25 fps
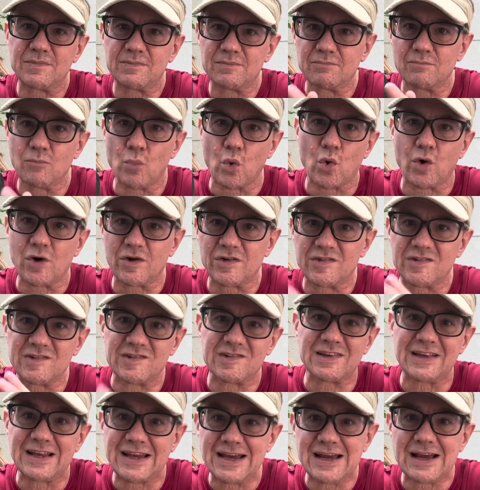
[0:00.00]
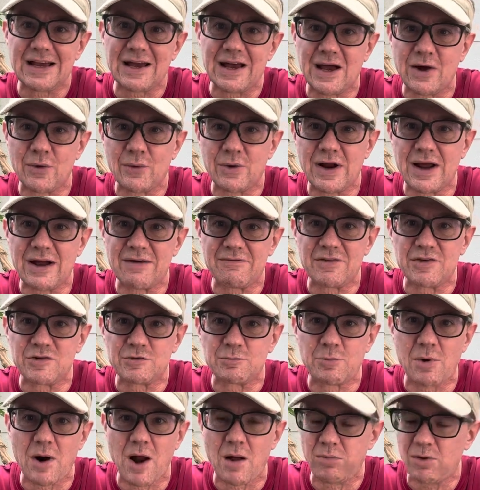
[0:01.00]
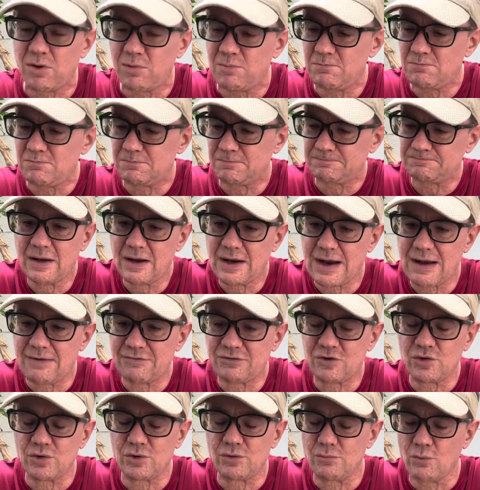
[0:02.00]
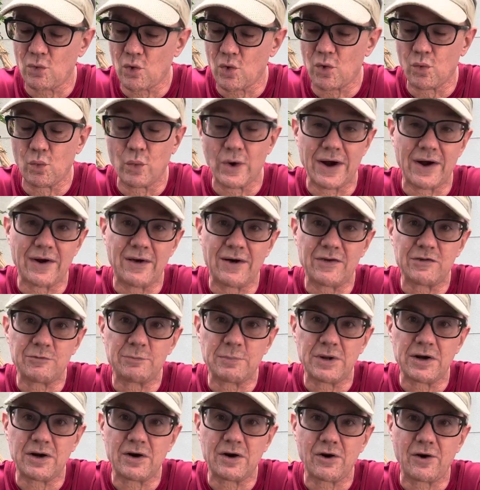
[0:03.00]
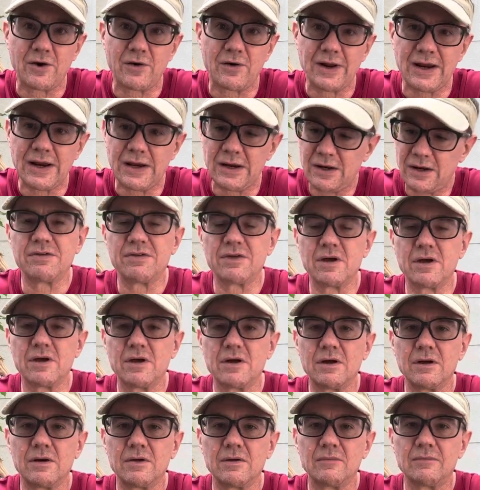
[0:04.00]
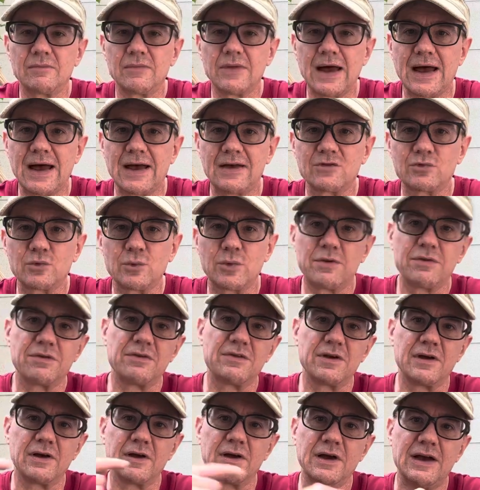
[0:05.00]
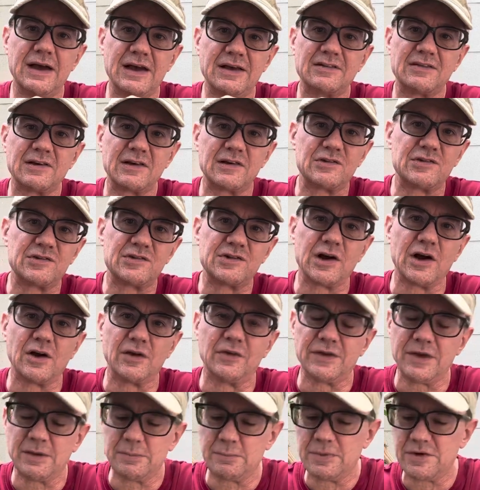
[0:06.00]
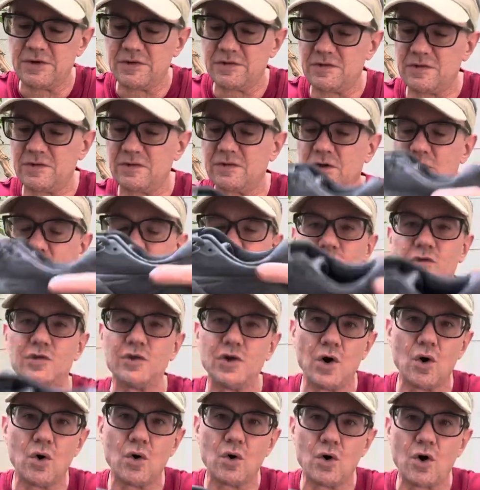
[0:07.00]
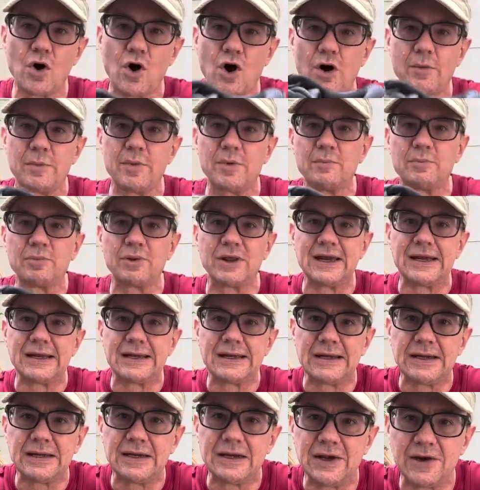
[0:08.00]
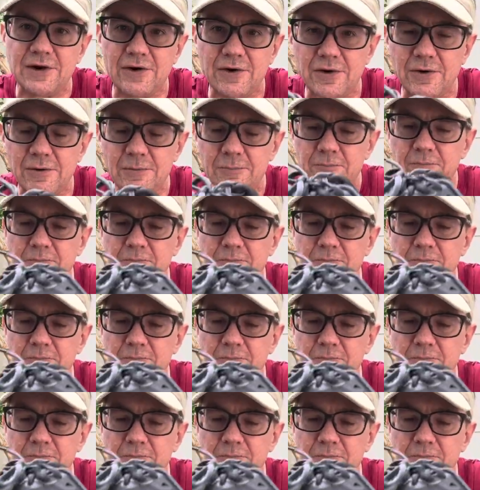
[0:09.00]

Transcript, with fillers: more slick, I would have this problem after more wear has been occurring. As with the ASICS Gel Nimbus, there's no carbon plate in here.